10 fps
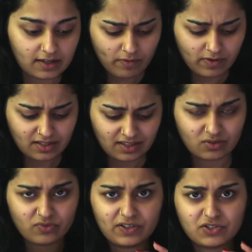However, I think
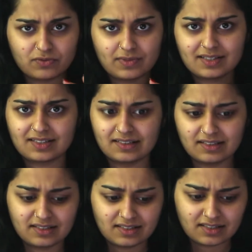the facial mist
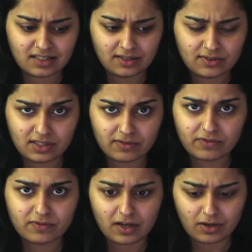is kind of
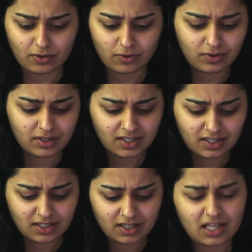safe. I don't know.
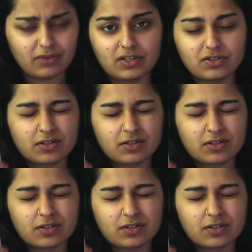Anyway,